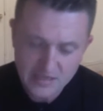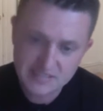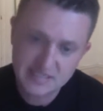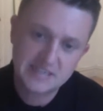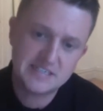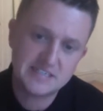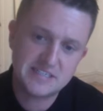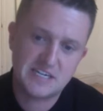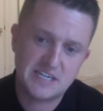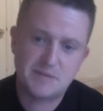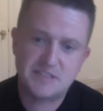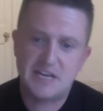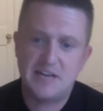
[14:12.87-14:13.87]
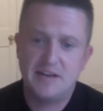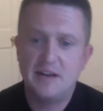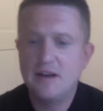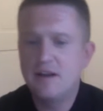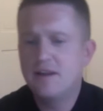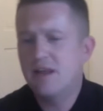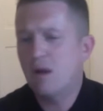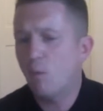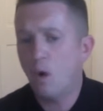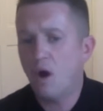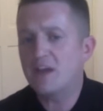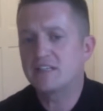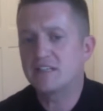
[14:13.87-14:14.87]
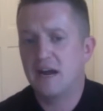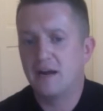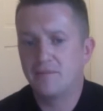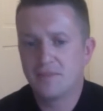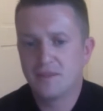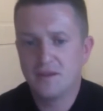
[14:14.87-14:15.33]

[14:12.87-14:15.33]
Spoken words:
66%. Now, why is that?